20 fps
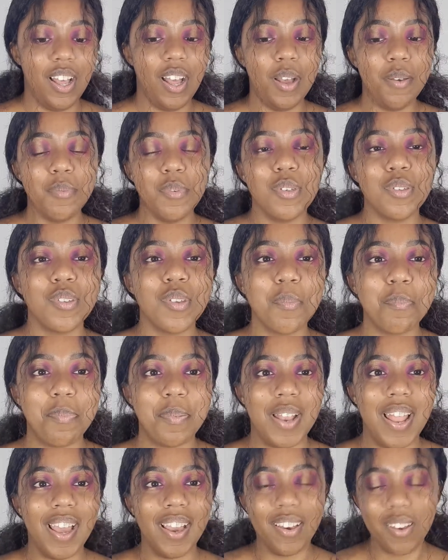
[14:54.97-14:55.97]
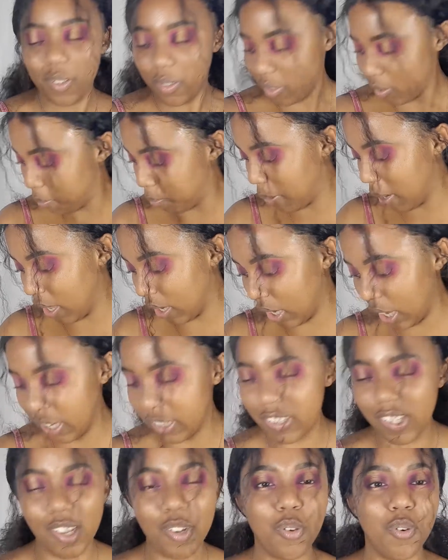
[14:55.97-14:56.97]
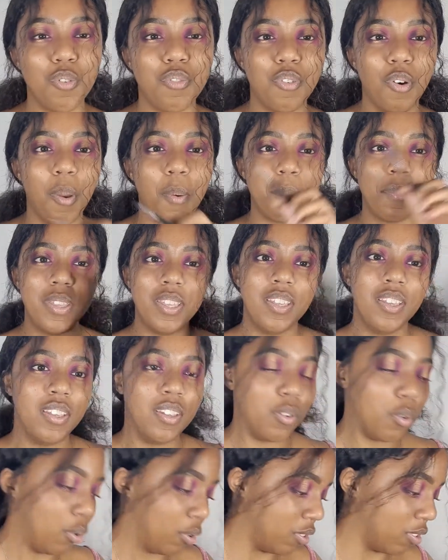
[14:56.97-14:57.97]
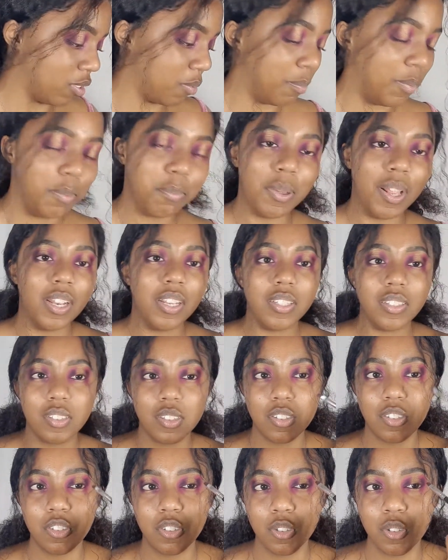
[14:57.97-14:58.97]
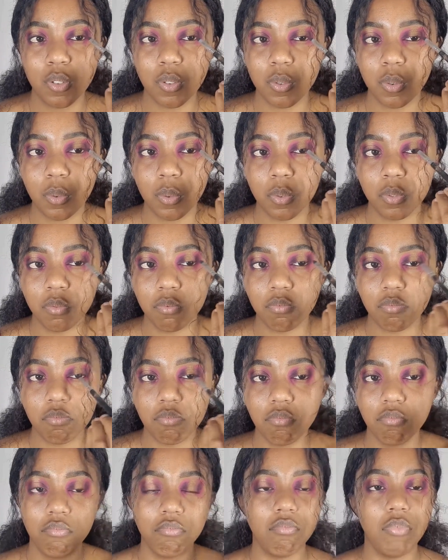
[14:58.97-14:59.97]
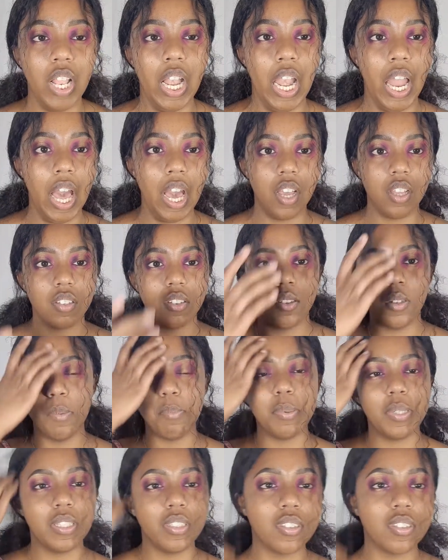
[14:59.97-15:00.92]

using black eyeshadow from Gorgeous Me palette just to yeah, but